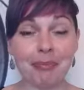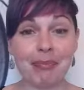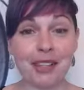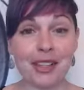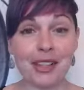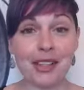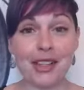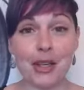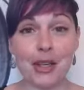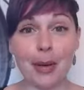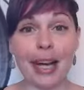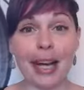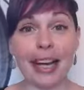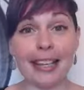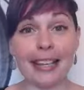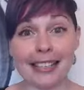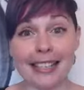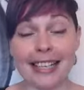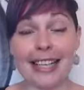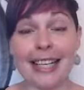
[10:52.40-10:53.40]
So I
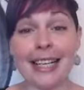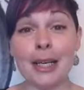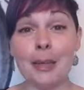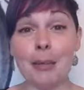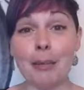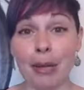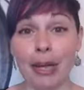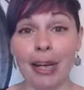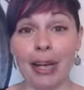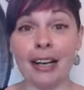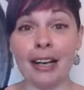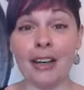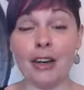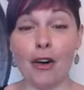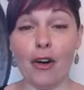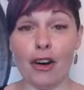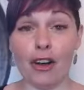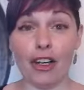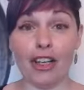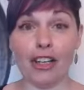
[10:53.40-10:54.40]
had teal, pink,
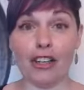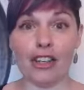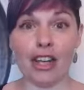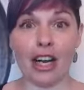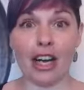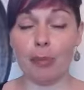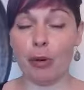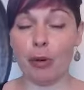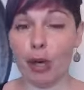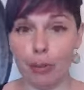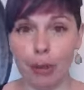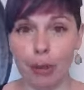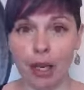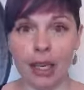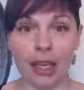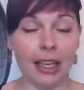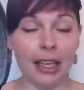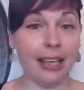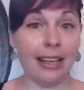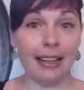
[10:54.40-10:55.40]
orange, and purple.